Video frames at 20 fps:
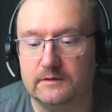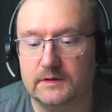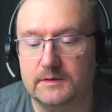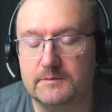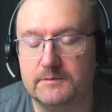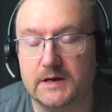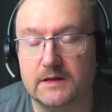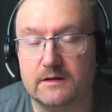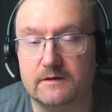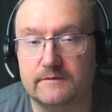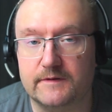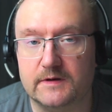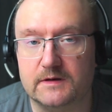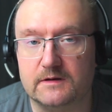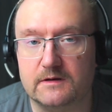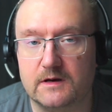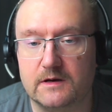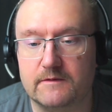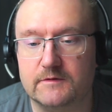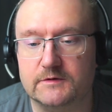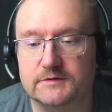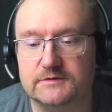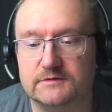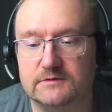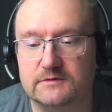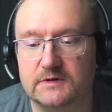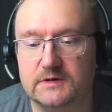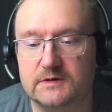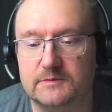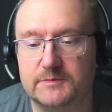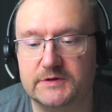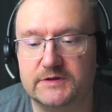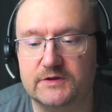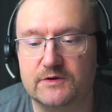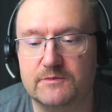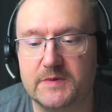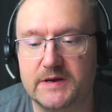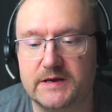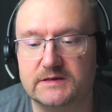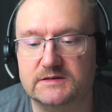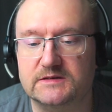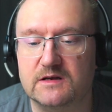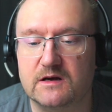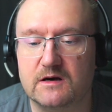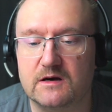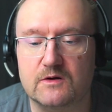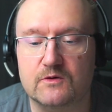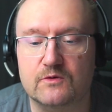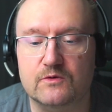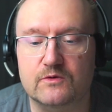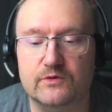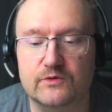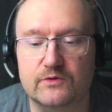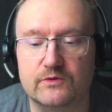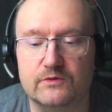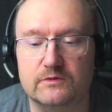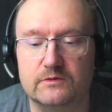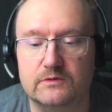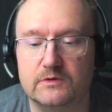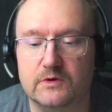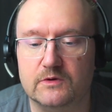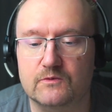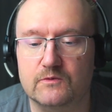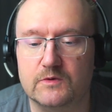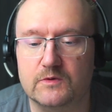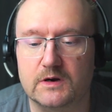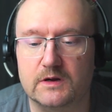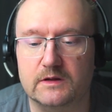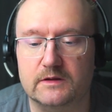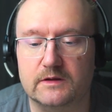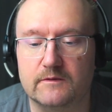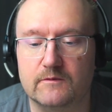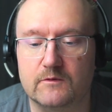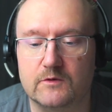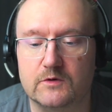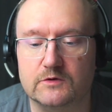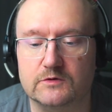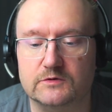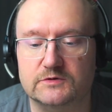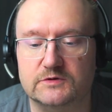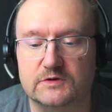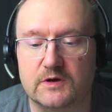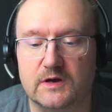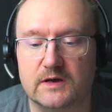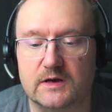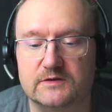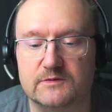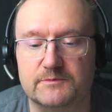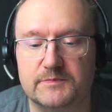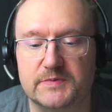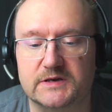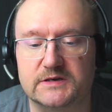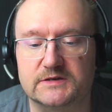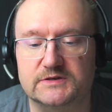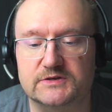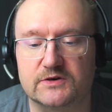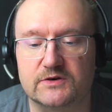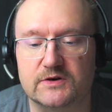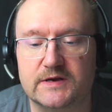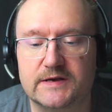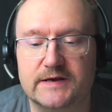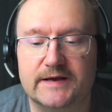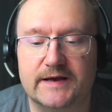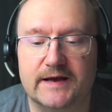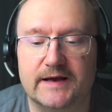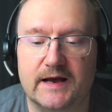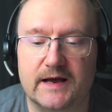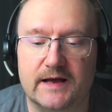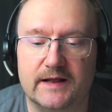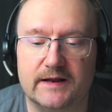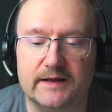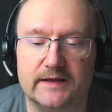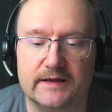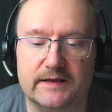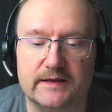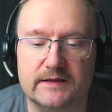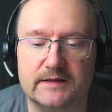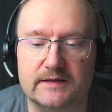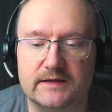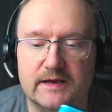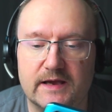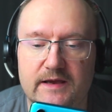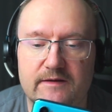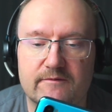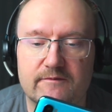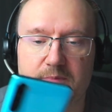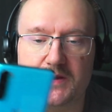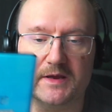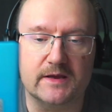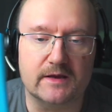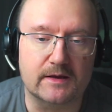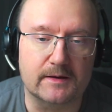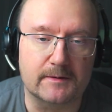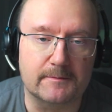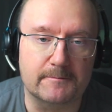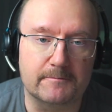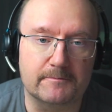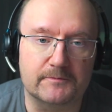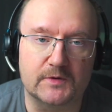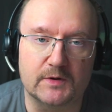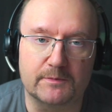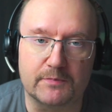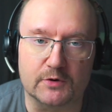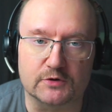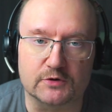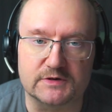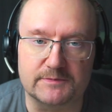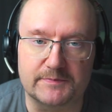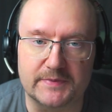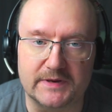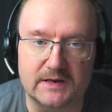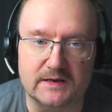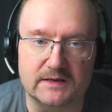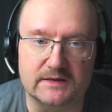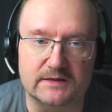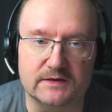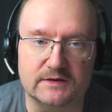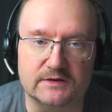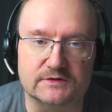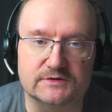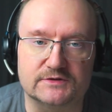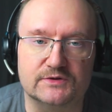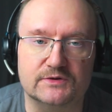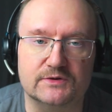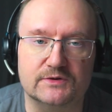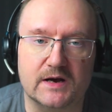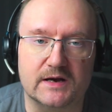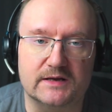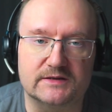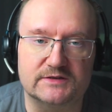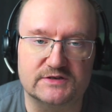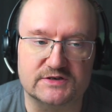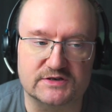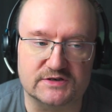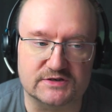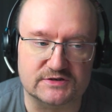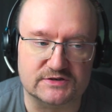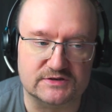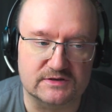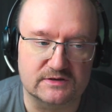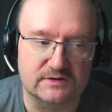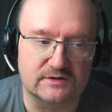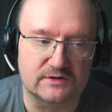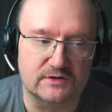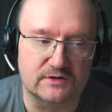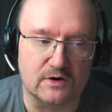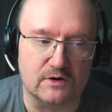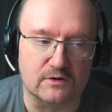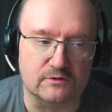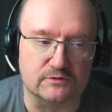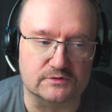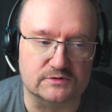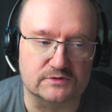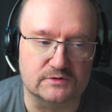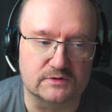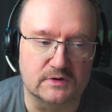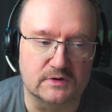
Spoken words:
In matter of fact, I was a little bit amazed how good the quality was at the picture, and it gave me the possibilities to adjust those